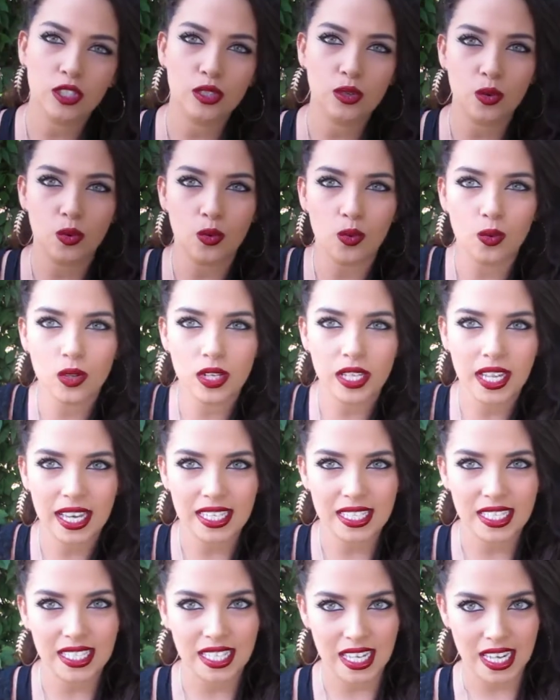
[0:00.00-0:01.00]
cool, like
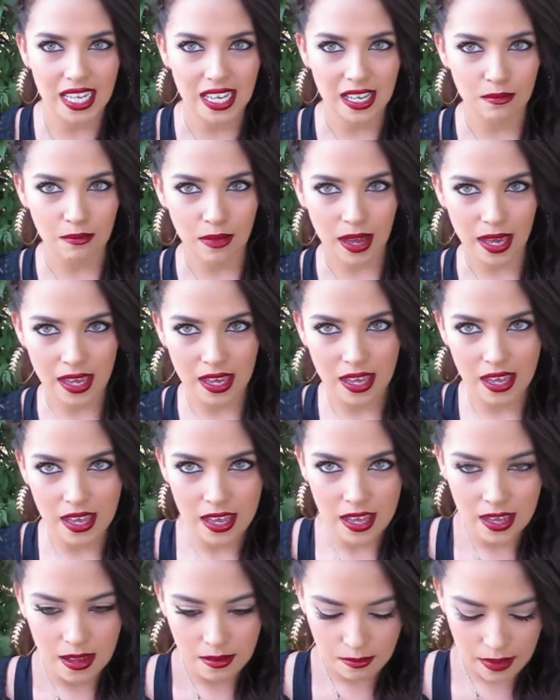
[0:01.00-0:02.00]
sitting in my
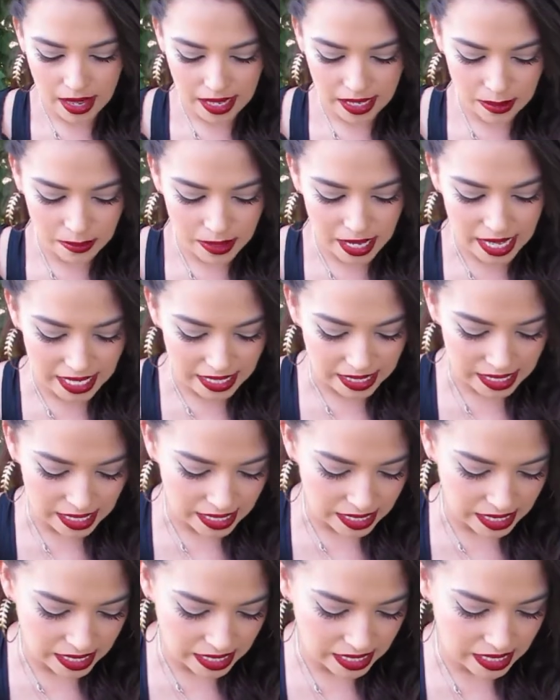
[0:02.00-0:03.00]
makeup case. It
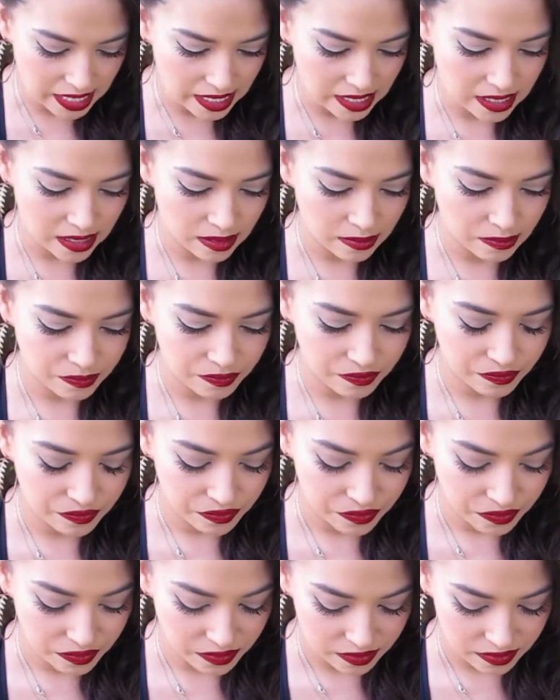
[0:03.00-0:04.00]
doesn't
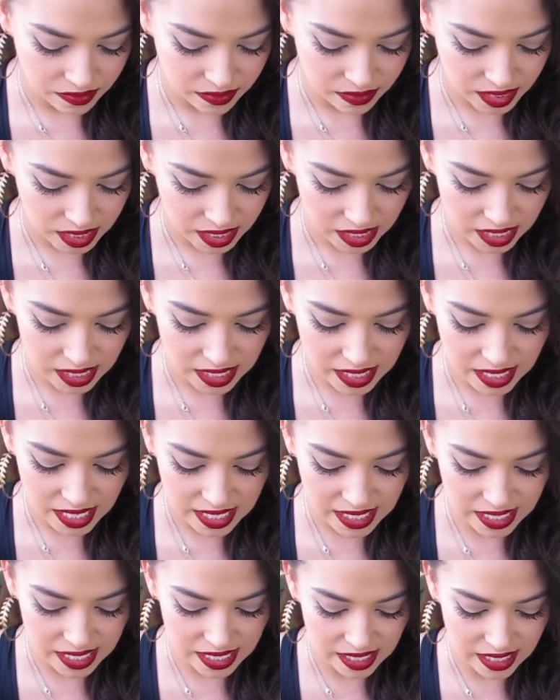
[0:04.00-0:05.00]

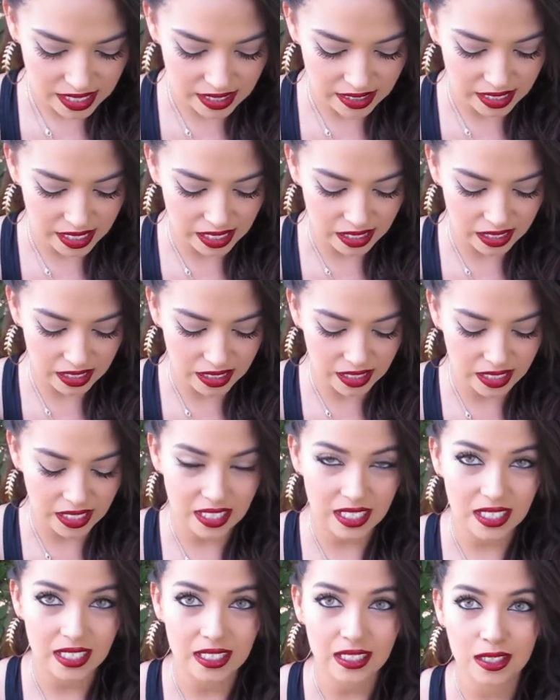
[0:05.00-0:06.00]
necessarily look
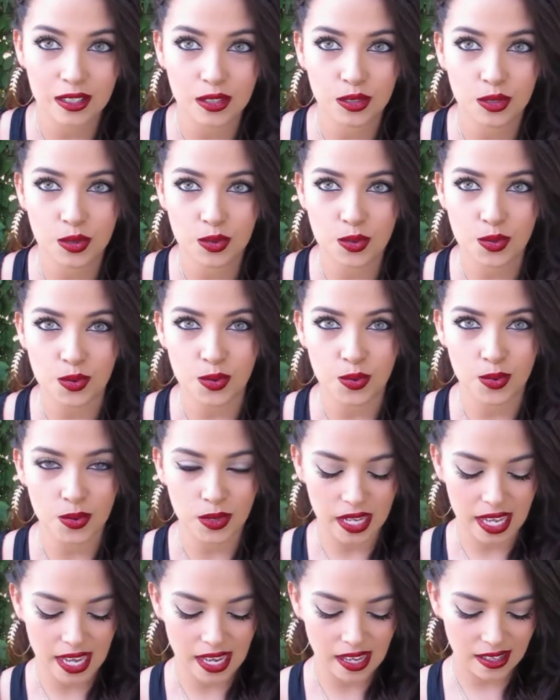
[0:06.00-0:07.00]
cool
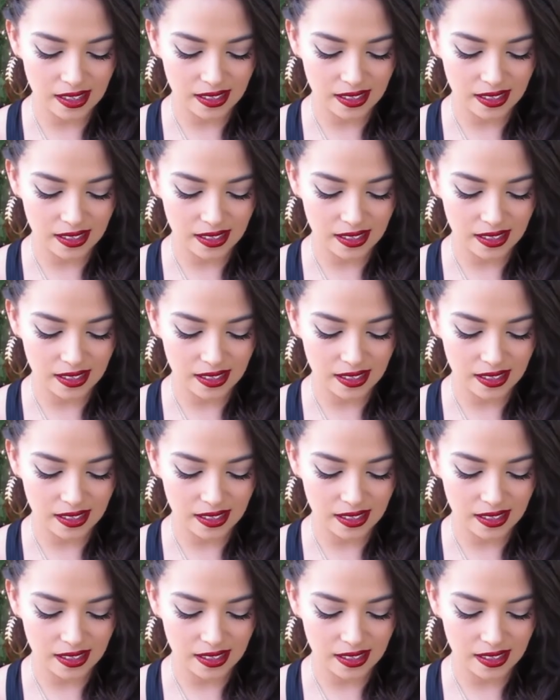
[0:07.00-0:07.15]
like